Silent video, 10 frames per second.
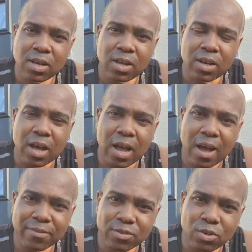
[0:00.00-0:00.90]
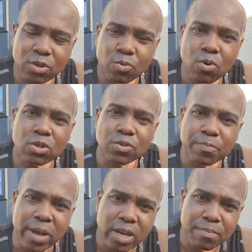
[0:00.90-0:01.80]
I have to go to work to
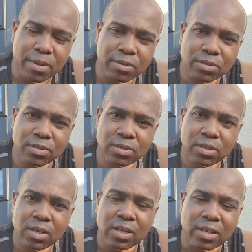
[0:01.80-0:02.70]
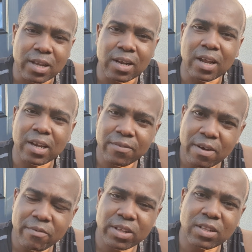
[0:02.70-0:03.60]
pay the bills, then I leave
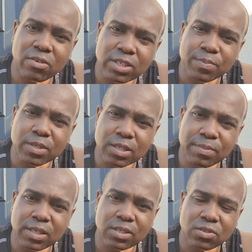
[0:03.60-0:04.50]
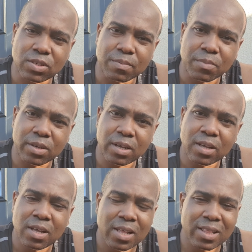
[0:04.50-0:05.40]
the responsibility to the mother,
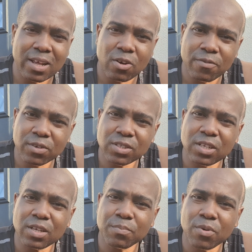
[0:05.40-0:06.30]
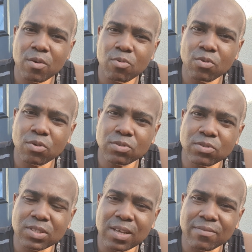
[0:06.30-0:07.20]
then obviously the boy will grow to
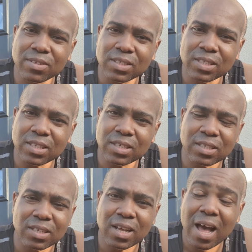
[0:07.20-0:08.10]
17.